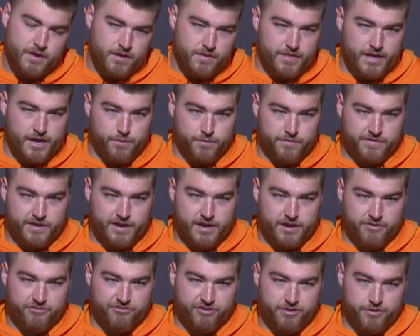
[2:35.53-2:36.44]
that was
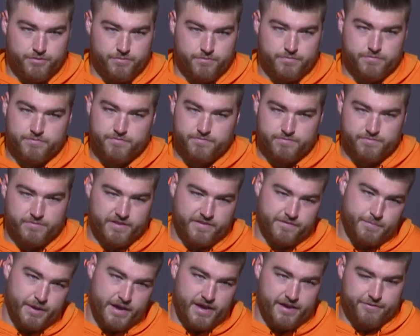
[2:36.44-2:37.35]
kind of shown this
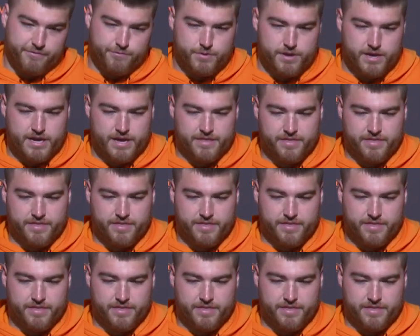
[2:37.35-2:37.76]
past week.